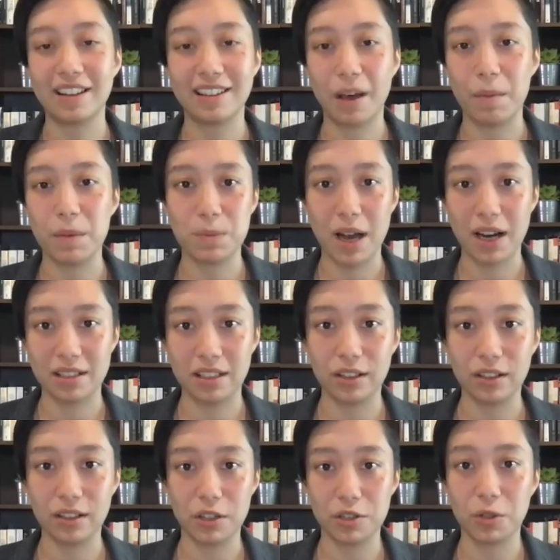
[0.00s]
comes back to
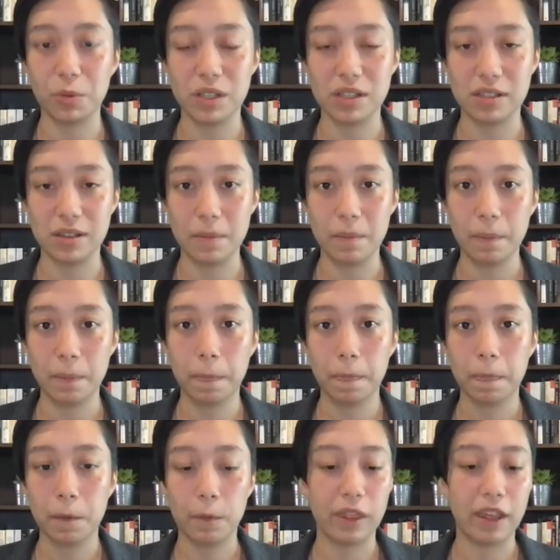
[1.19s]
ecological wisdom,
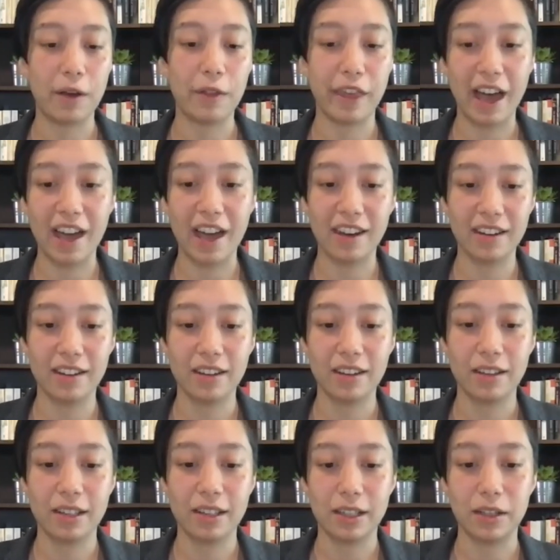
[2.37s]
without that,
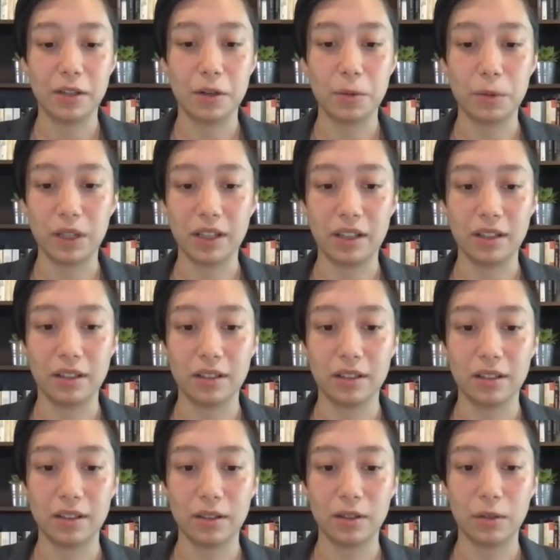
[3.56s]
we
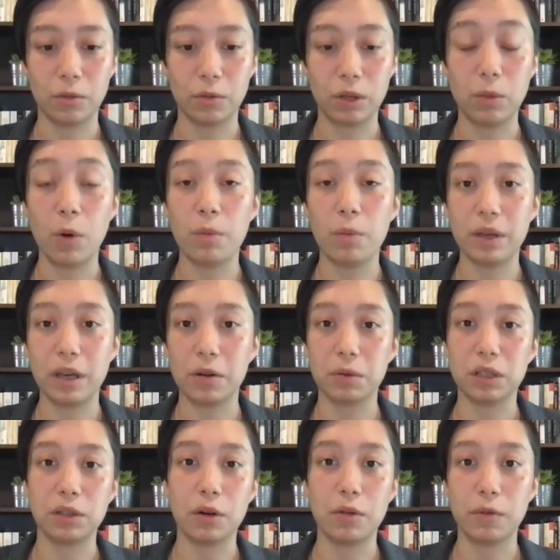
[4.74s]
won't be able to really
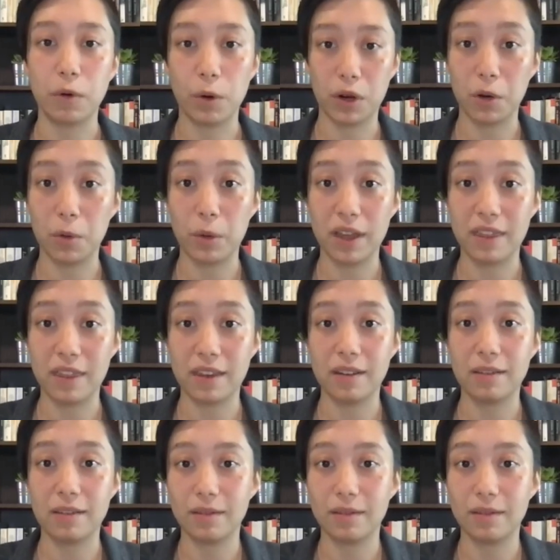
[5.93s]
go forward in a way that
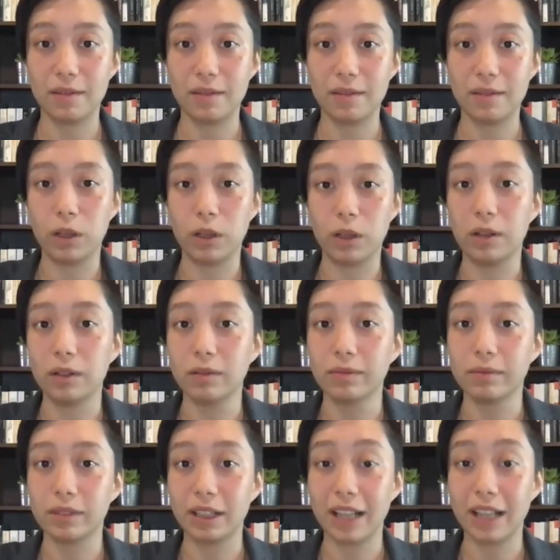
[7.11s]
will
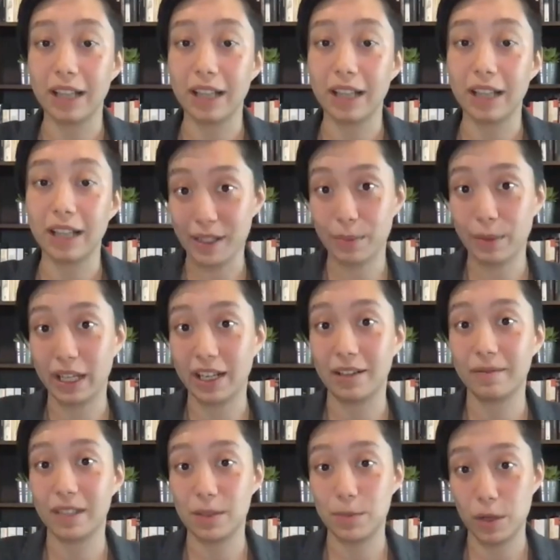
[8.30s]
last on this planet,
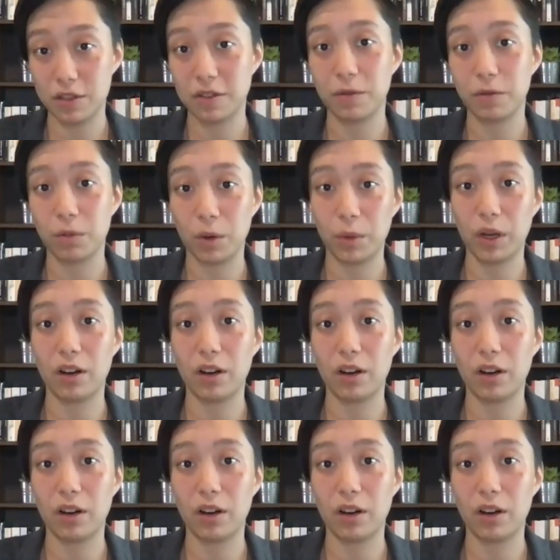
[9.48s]
especially from where we are